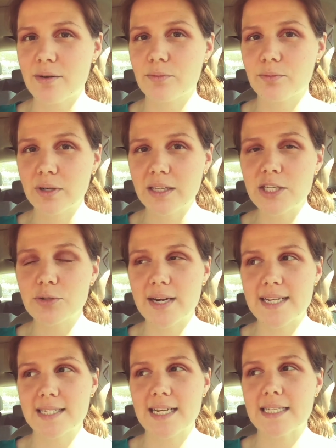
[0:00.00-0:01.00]
really
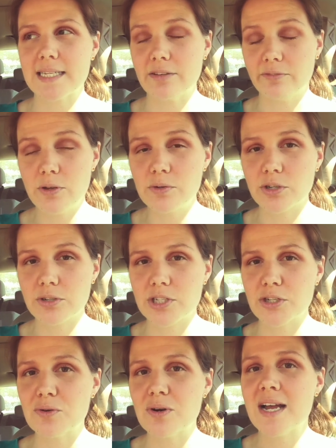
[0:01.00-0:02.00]
translates in the future
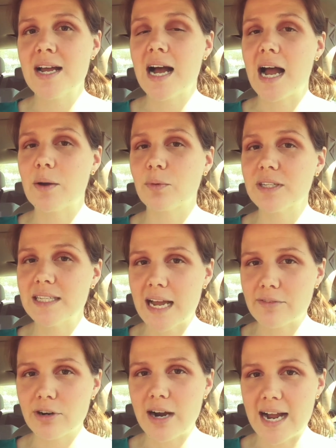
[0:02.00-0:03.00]
to, I will
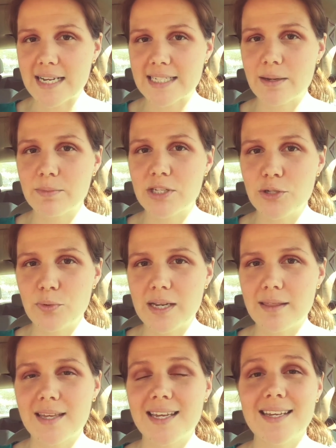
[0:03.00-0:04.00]
never ask him to do
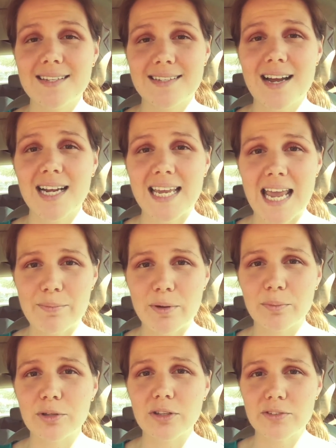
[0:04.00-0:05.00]
anything he is not
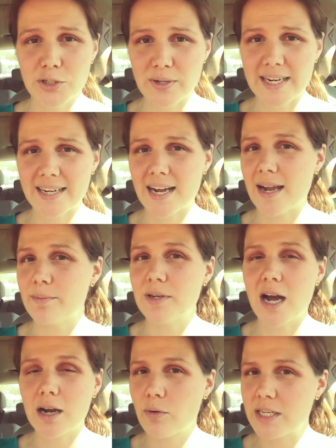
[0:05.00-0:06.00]
capable of doing. I'm
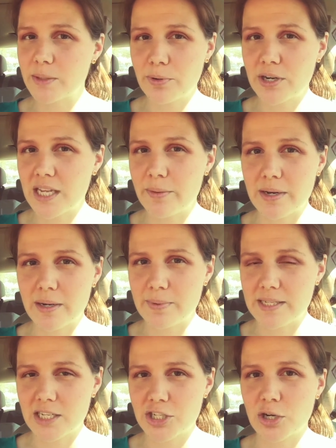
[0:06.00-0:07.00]
not going to put him in a
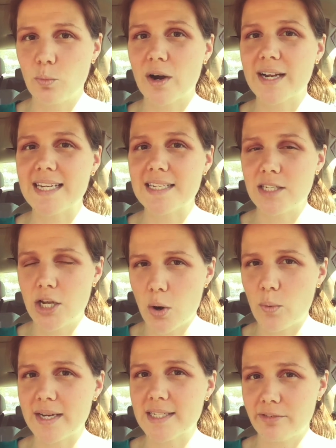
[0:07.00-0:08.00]
position where he is
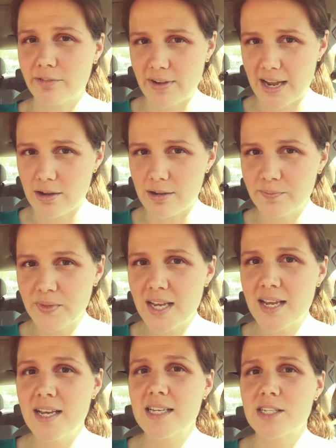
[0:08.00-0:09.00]
going to fail.
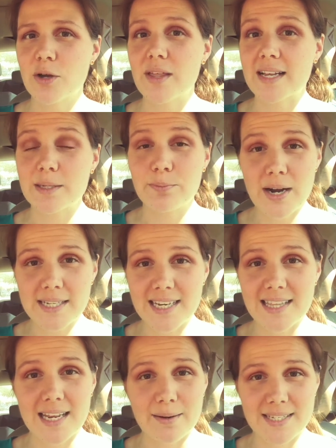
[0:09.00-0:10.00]
So that's a
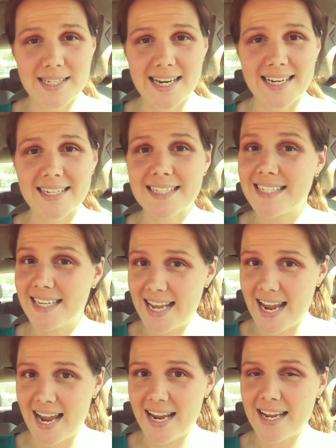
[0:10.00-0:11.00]
precedent that I'm setting
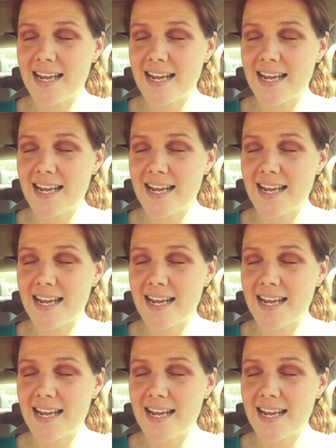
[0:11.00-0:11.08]
today.